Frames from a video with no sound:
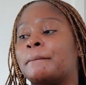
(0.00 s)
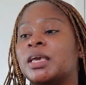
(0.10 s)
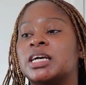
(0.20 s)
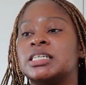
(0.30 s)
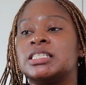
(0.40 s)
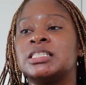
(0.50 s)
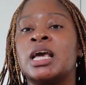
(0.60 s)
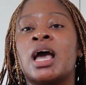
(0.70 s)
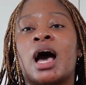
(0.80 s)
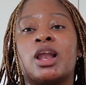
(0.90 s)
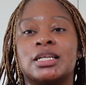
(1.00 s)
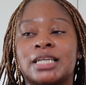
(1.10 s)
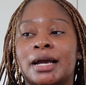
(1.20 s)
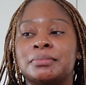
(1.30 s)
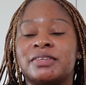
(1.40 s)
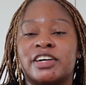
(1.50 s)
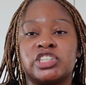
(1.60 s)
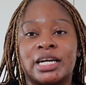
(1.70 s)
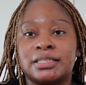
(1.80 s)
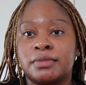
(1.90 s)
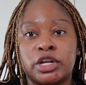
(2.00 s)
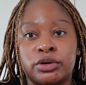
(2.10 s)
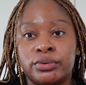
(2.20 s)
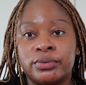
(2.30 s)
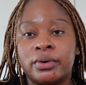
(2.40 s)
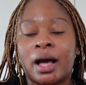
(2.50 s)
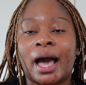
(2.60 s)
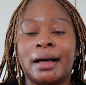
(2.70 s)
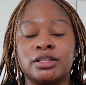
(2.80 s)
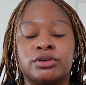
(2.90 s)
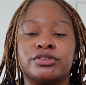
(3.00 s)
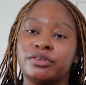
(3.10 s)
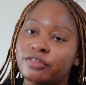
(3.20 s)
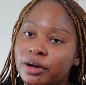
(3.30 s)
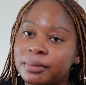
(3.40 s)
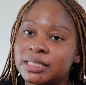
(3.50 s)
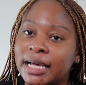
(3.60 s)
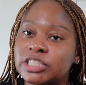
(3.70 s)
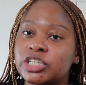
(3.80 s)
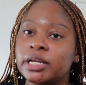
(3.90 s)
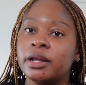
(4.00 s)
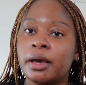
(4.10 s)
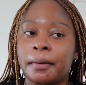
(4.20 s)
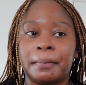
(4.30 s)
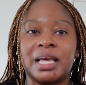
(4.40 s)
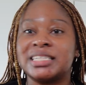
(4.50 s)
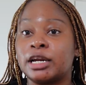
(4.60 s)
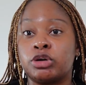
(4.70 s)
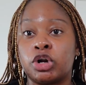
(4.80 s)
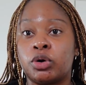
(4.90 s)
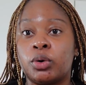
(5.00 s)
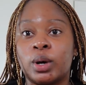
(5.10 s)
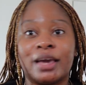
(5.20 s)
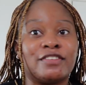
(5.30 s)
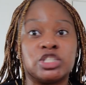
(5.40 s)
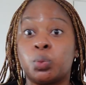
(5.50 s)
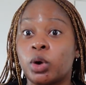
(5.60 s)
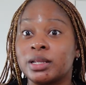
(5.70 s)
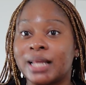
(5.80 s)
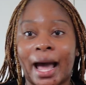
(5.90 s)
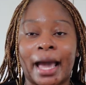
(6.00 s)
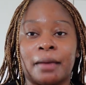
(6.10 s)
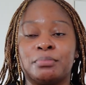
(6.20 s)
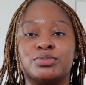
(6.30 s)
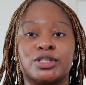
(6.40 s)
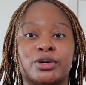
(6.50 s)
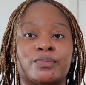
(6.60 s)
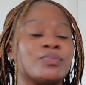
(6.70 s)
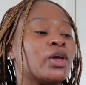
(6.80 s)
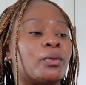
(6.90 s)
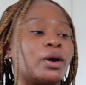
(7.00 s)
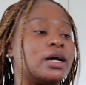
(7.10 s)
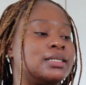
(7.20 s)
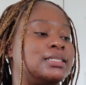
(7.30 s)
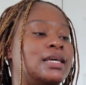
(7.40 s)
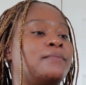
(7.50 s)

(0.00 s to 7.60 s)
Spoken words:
Because a lot of times if I try something new, I'll go for the refurbished section because I don't know if it's worth the hype. So we're gonna see.